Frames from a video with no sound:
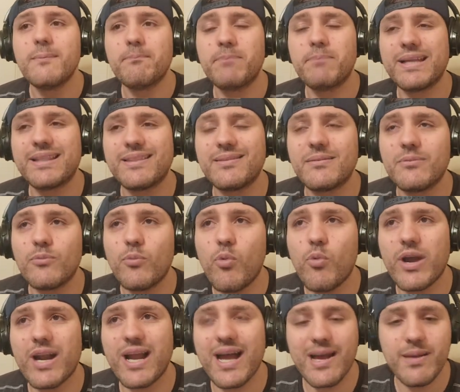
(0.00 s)
But
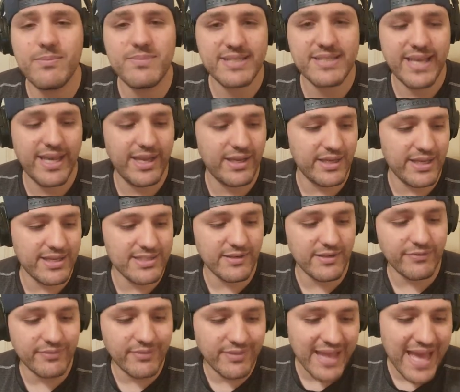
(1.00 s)
what I'm saying is,
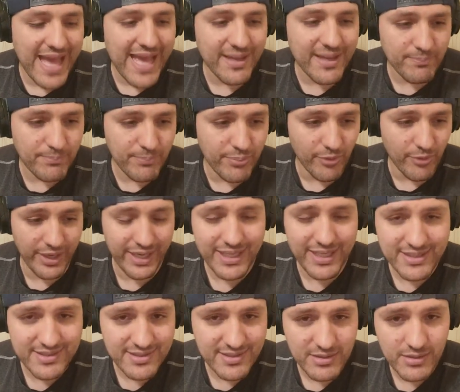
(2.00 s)
if that
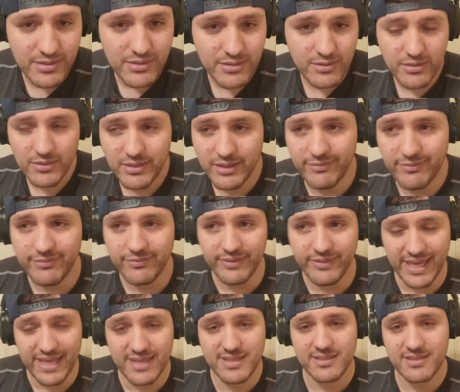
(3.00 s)
breaks, if
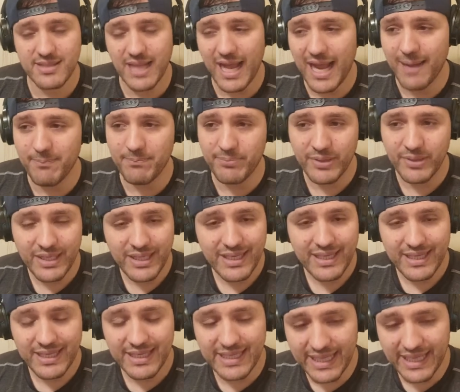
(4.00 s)
they stop
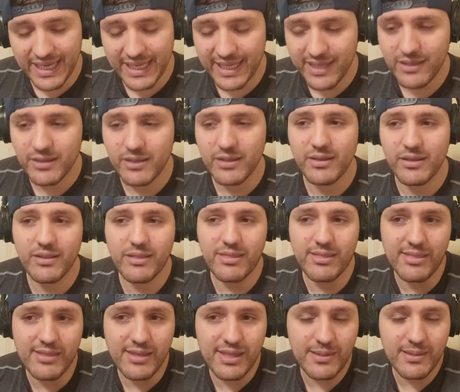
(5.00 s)
getting
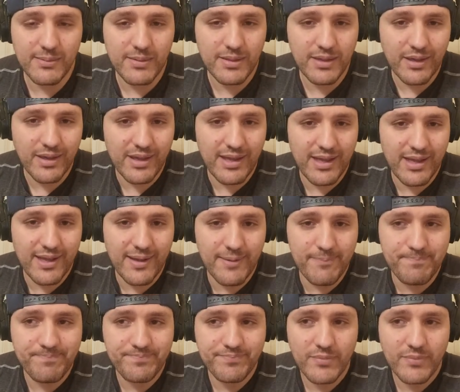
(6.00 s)
the, uh,
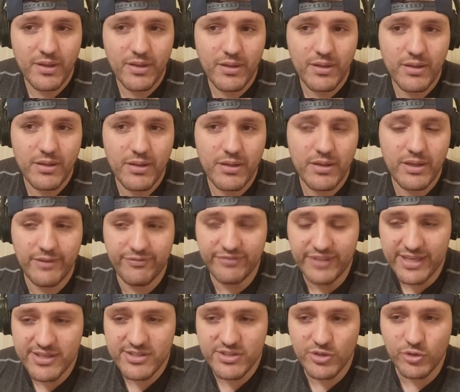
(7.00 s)
if
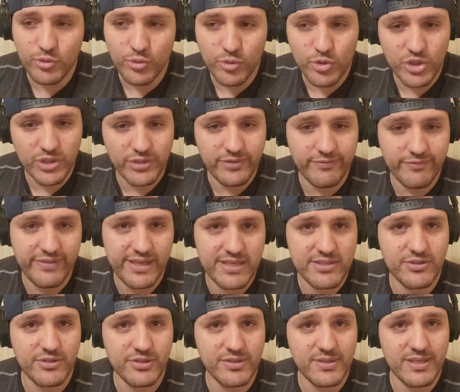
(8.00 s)
the institutional
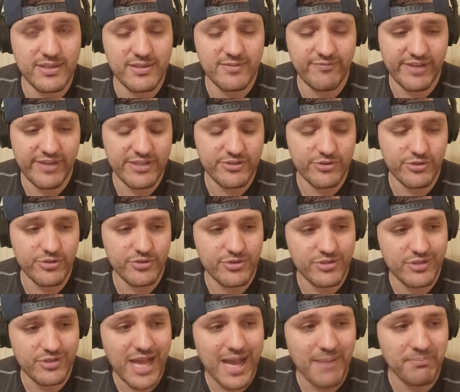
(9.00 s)
investor, investors
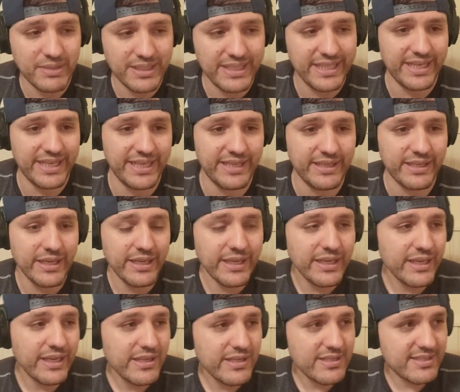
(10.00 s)
stop getting
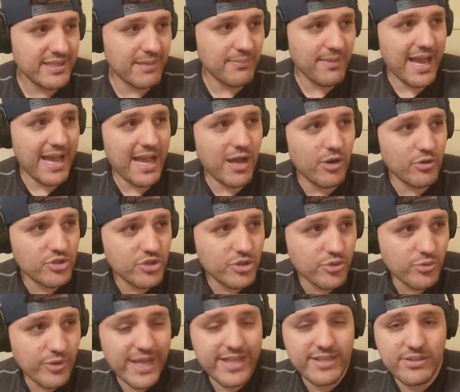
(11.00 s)
somehow
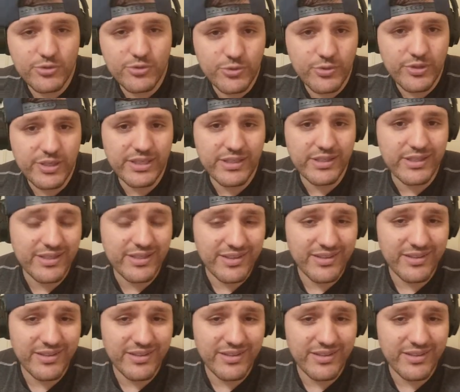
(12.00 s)
straight to the